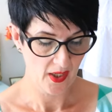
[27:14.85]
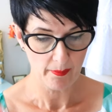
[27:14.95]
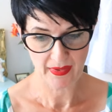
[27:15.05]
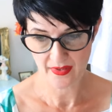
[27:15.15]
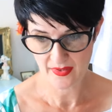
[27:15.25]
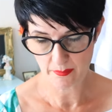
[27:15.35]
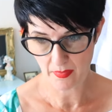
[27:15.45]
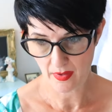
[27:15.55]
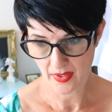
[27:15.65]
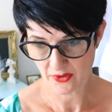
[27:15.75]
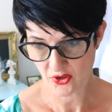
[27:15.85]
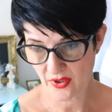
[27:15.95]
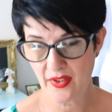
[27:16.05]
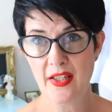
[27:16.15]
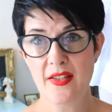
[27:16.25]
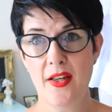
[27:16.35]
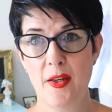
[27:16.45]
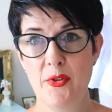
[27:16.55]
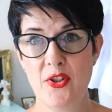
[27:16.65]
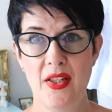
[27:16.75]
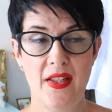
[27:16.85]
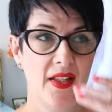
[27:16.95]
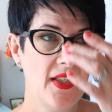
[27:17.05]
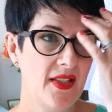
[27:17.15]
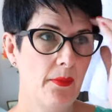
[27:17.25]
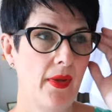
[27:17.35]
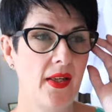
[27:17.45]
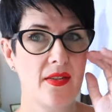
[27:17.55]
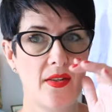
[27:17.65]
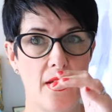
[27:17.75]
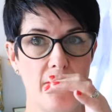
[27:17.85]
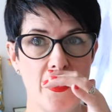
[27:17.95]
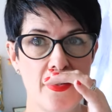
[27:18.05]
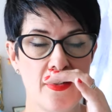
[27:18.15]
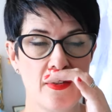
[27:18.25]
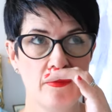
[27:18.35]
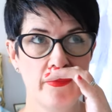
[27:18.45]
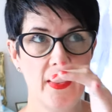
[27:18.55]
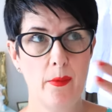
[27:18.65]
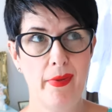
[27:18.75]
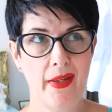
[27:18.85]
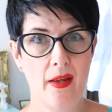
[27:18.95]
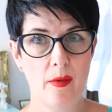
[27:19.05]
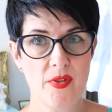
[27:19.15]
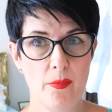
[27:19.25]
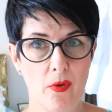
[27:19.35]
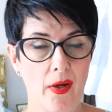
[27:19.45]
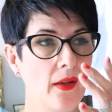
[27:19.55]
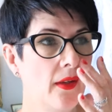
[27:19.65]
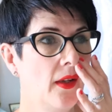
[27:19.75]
because my Juki sewing machine is in being serviced. I think I'm picking it up tomorrow,